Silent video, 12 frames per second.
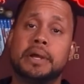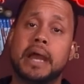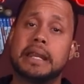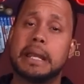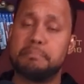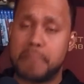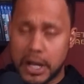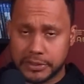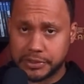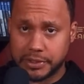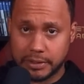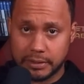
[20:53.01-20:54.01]
and a
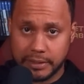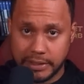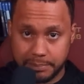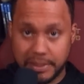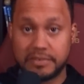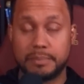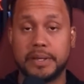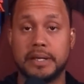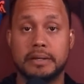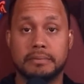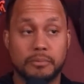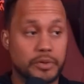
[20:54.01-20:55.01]
monster in the
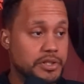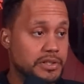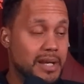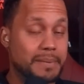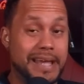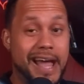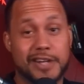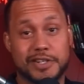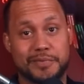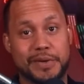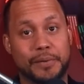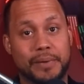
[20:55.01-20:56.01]
PvP, which is gonna be
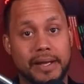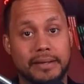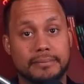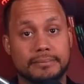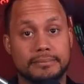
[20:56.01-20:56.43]
Ashenvale, right?